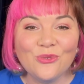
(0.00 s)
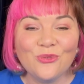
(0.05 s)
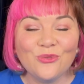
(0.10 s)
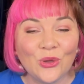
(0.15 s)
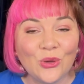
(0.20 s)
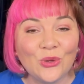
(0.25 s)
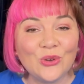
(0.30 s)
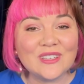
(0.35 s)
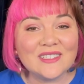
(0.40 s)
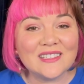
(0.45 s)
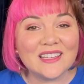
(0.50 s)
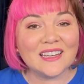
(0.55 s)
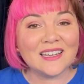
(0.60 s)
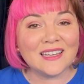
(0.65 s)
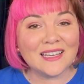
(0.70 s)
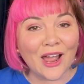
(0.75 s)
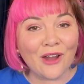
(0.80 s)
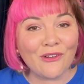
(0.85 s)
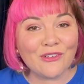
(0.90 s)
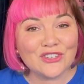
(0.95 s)
Food is there to
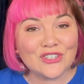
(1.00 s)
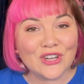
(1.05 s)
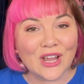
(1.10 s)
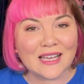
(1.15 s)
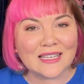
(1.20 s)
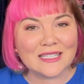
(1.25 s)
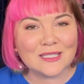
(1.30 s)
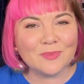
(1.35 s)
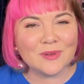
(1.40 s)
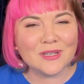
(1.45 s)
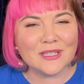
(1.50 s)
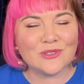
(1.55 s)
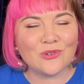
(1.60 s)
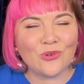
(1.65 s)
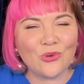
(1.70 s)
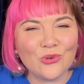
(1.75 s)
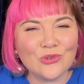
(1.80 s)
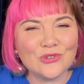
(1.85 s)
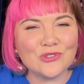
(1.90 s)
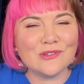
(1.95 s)
nourish us, but it's
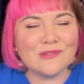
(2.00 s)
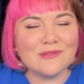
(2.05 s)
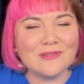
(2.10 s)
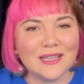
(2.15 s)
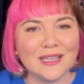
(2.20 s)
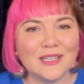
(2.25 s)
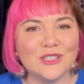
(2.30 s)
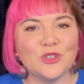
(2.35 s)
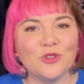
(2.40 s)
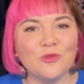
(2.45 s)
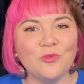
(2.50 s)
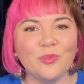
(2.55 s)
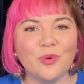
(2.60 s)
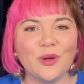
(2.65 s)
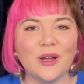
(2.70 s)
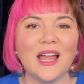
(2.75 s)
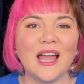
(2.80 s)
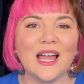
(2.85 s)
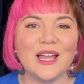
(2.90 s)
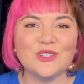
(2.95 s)
also there to
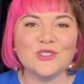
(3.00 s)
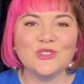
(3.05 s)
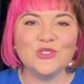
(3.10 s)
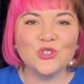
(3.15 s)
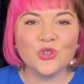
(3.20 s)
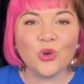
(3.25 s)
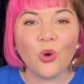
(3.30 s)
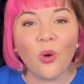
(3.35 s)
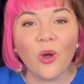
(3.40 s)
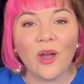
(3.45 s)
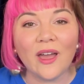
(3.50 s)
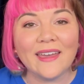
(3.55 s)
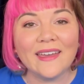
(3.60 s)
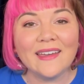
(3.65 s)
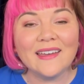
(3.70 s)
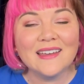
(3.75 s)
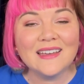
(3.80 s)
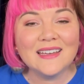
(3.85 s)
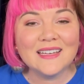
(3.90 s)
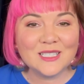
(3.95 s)
bring us
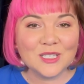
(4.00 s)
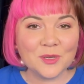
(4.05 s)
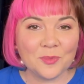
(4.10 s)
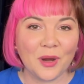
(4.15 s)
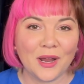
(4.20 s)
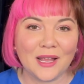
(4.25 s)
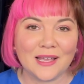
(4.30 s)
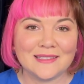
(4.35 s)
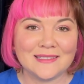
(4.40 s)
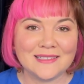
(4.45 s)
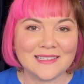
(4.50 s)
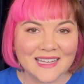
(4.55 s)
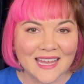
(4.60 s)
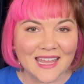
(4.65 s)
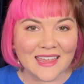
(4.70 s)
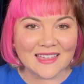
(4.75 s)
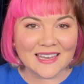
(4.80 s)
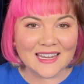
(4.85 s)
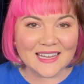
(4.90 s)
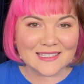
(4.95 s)
joy, to bring us
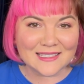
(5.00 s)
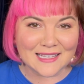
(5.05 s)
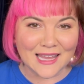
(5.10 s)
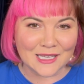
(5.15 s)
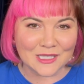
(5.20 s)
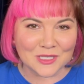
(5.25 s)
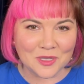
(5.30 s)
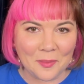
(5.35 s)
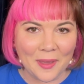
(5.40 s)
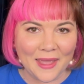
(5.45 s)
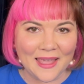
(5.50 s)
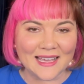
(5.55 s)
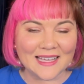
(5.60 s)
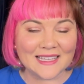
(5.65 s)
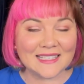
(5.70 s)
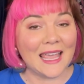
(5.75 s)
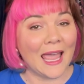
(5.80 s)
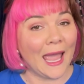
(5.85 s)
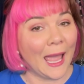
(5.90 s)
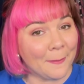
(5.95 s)
togetherness, and to make
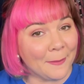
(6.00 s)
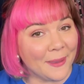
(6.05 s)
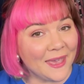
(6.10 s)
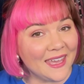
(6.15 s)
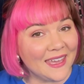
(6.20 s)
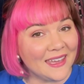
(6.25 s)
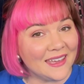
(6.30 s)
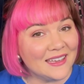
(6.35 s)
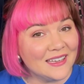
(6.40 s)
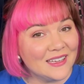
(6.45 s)
us happy.